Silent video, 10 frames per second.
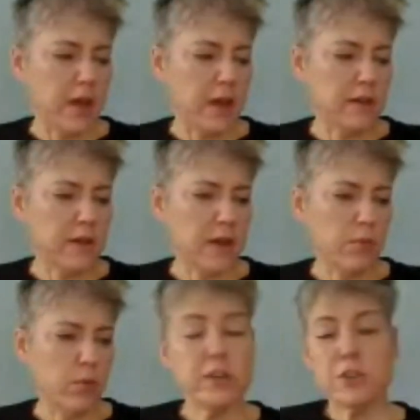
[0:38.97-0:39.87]
And
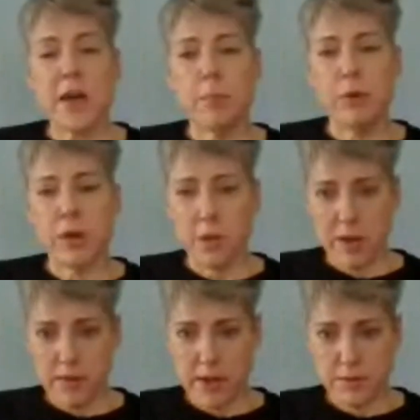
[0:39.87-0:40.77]
uh, we just had a book
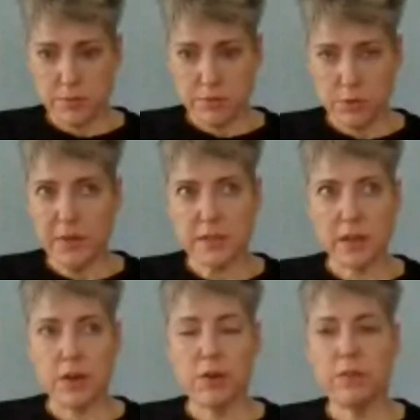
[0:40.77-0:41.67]
come out last two
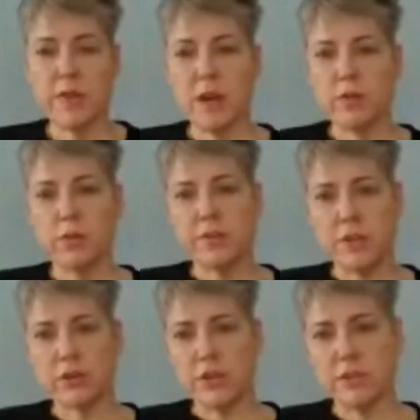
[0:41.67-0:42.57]
weeks ago that I wrote
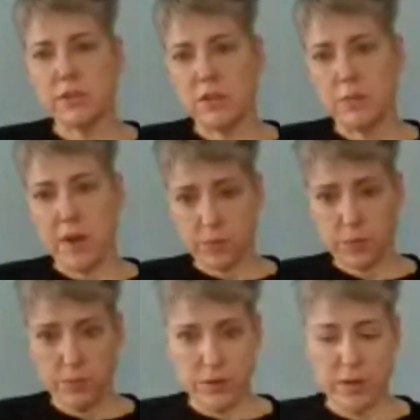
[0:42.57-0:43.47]
with Derrick Jensen and
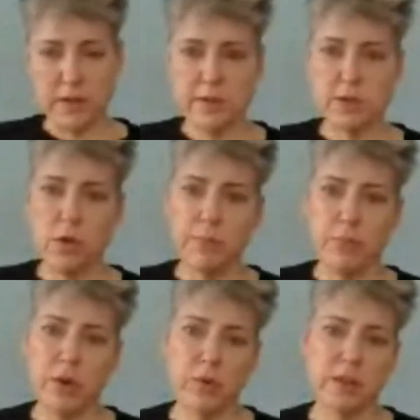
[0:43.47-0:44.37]
Max Wilbert, and that's
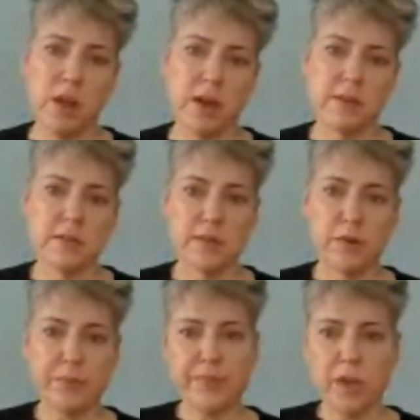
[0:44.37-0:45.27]
called Bright Green Lies.
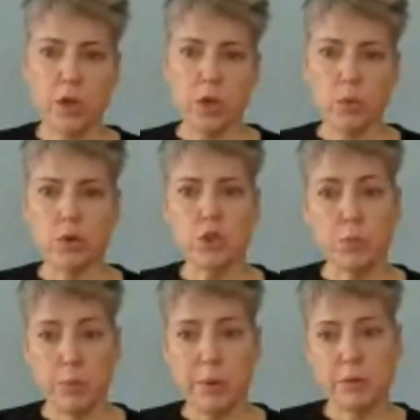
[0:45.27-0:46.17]
So we're
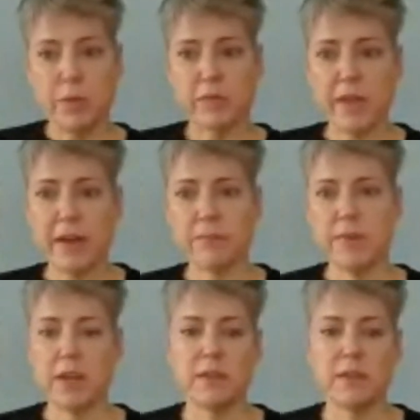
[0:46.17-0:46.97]
super pumped about that.